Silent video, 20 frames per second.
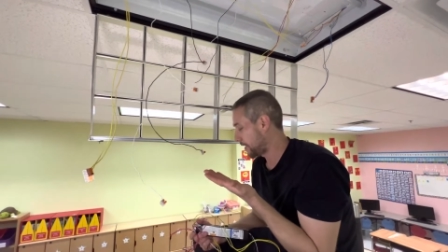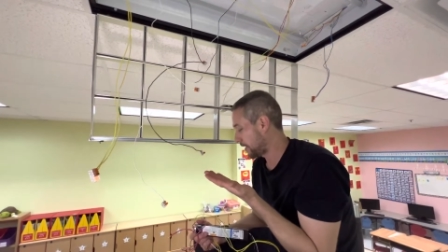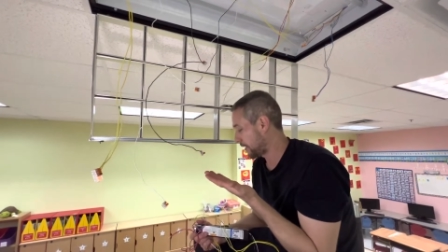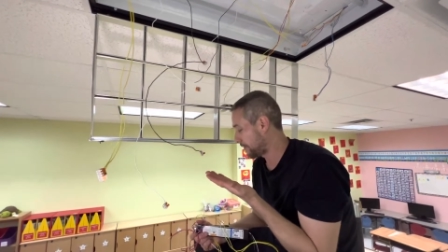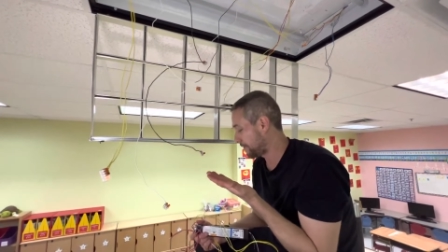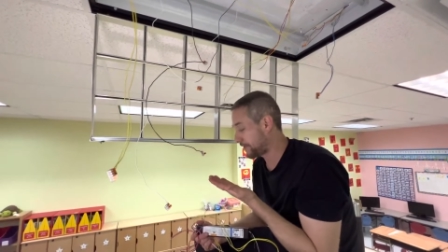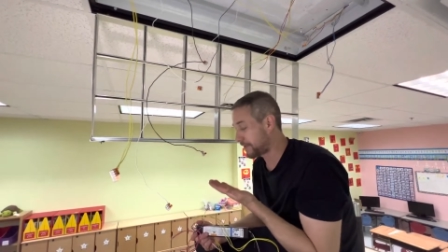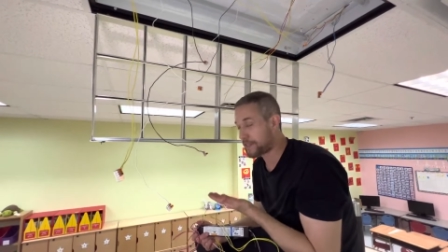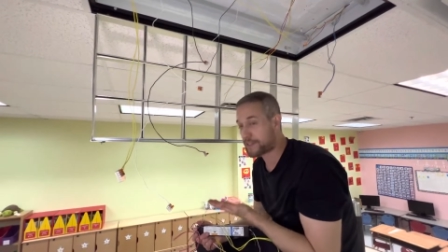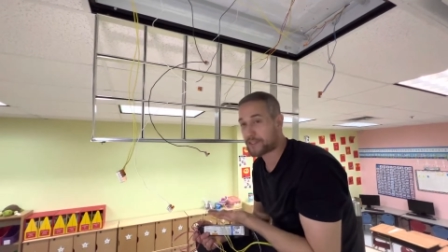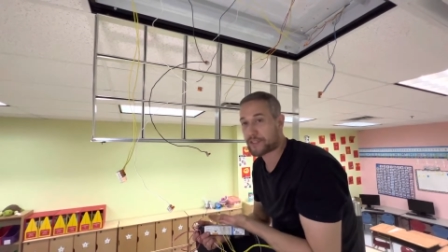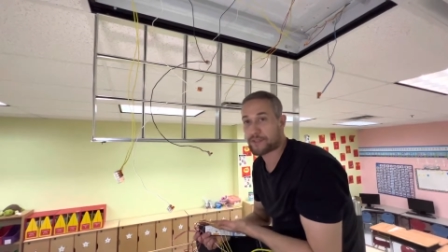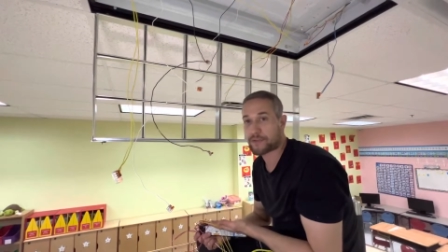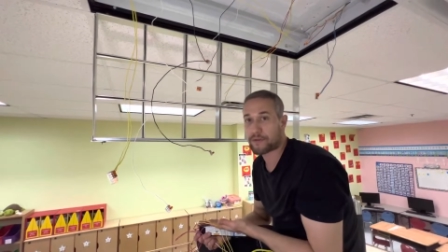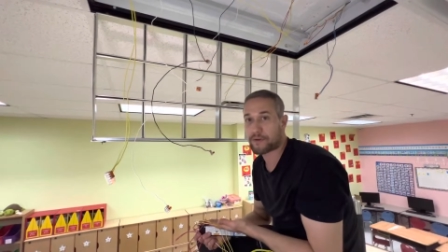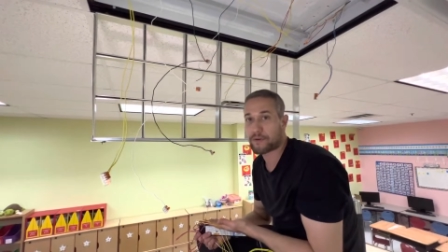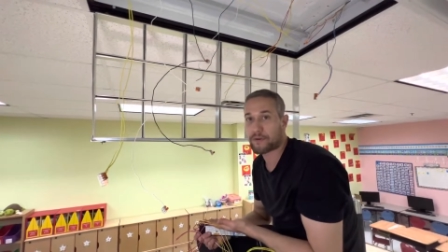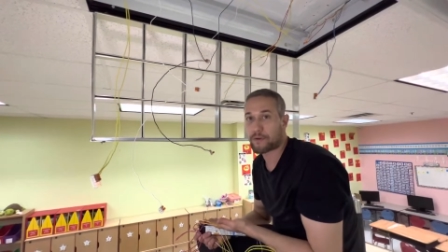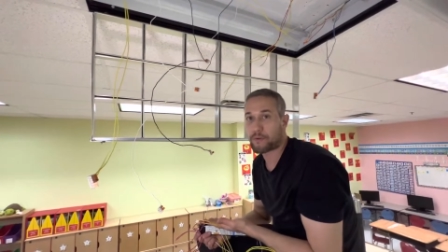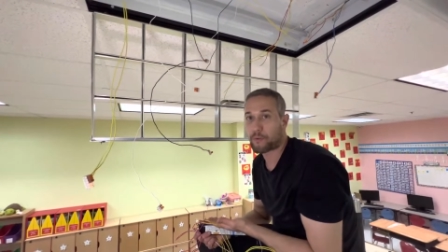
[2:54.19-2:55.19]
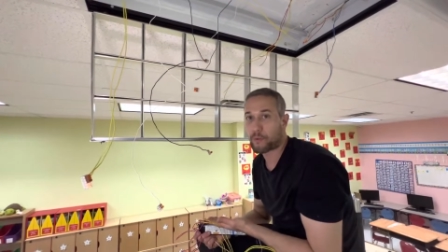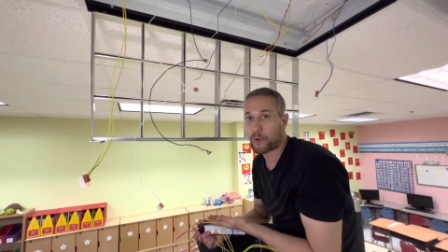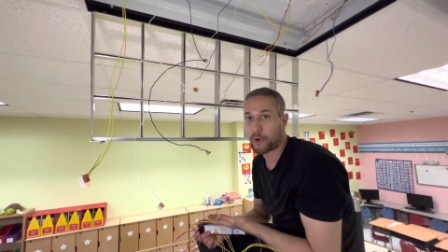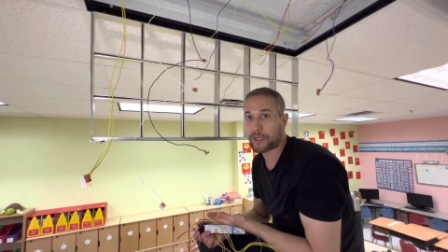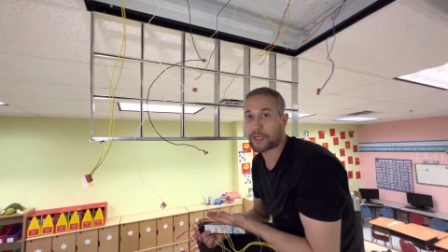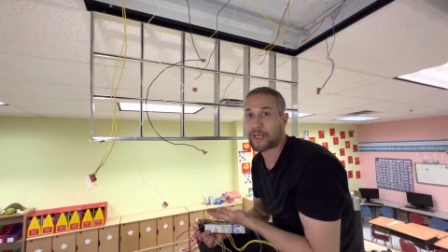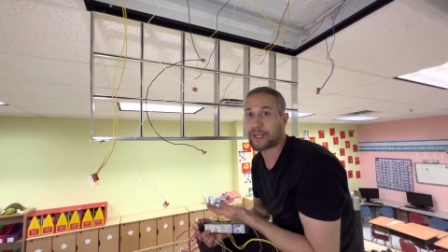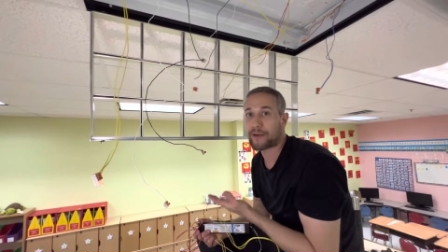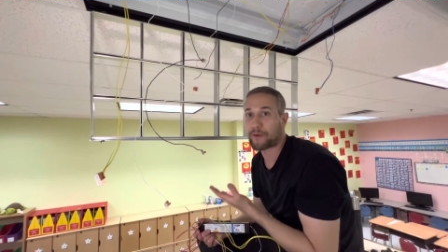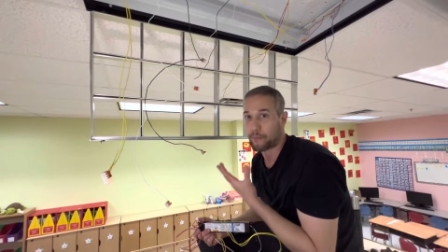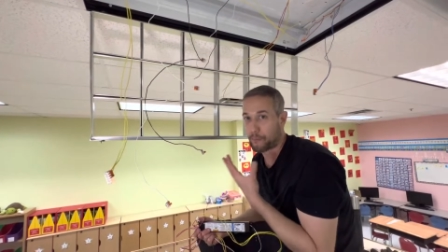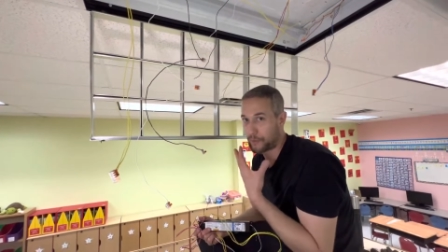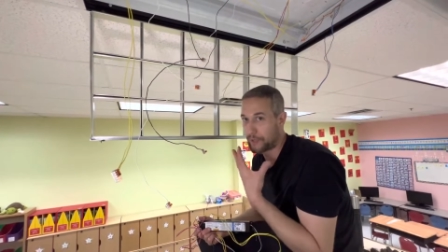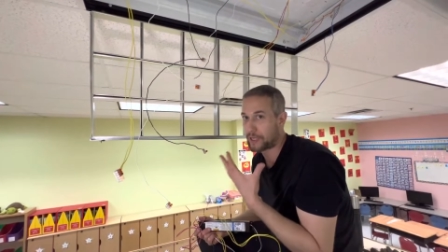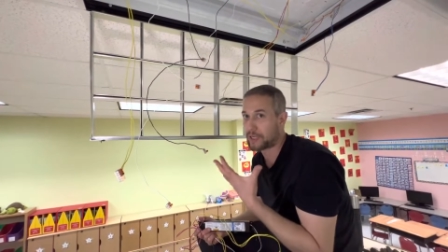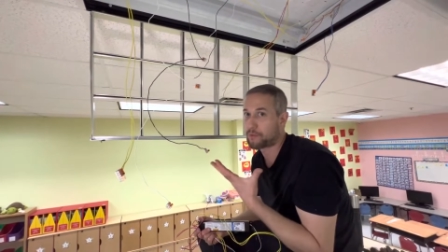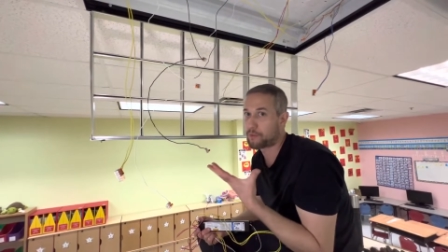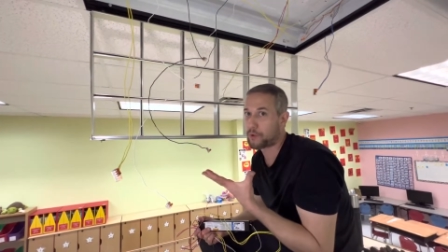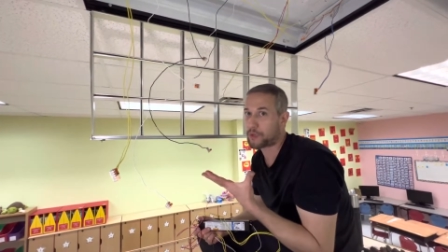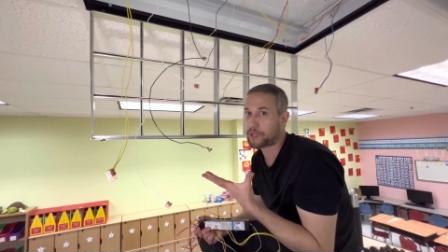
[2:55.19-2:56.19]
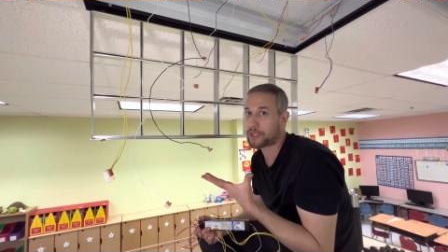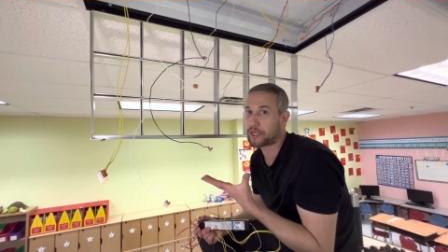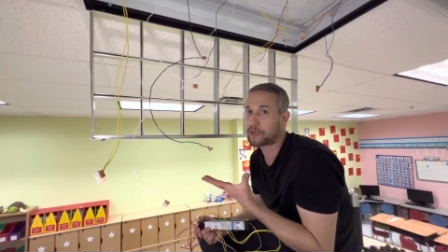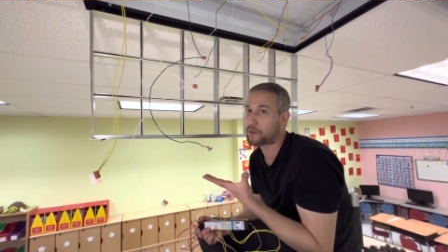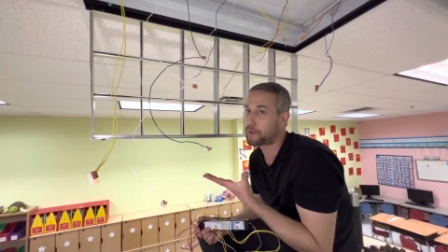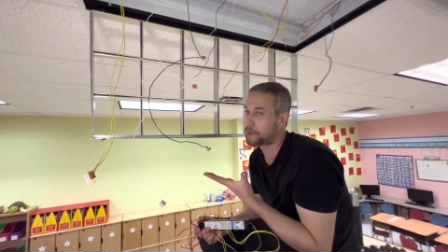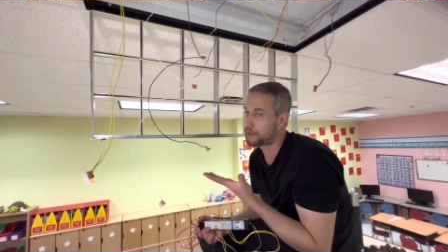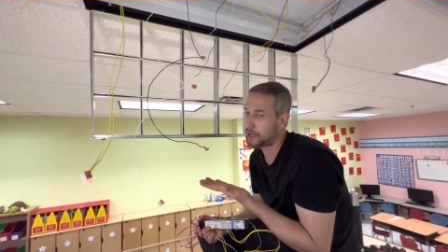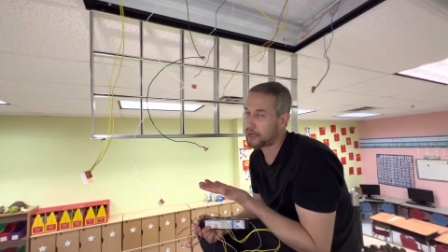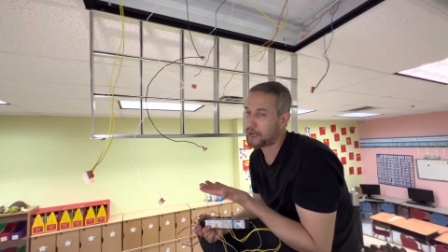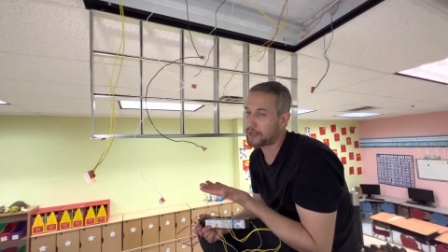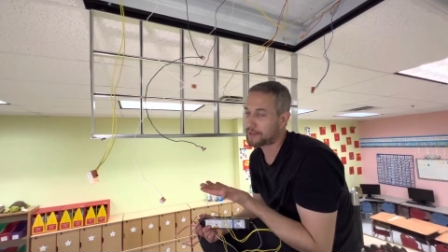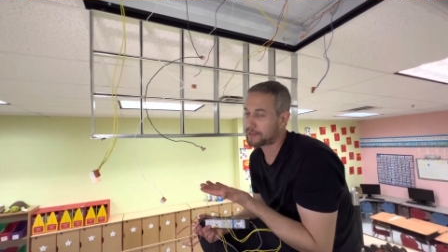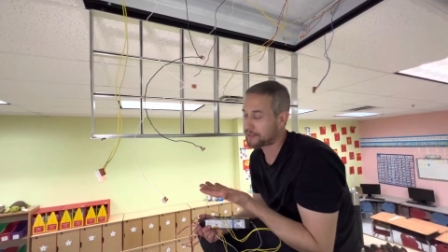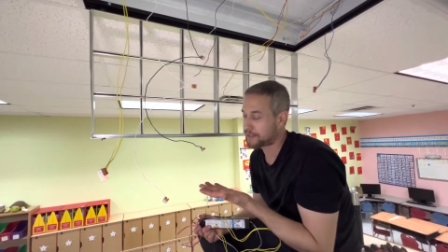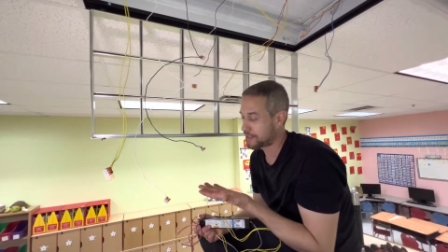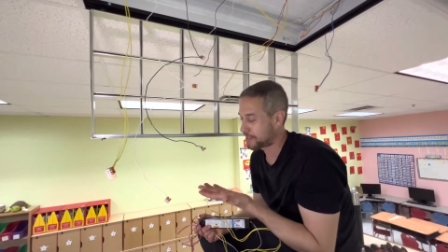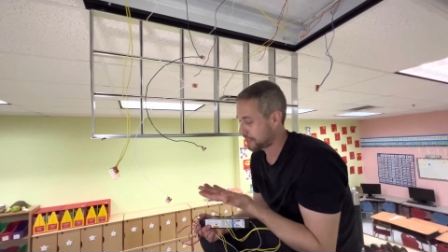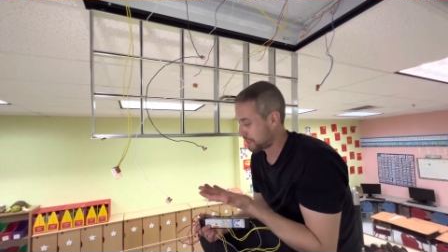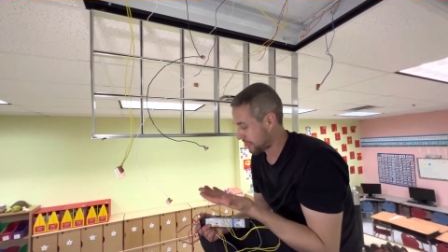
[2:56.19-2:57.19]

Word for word: if it's working, really working or not.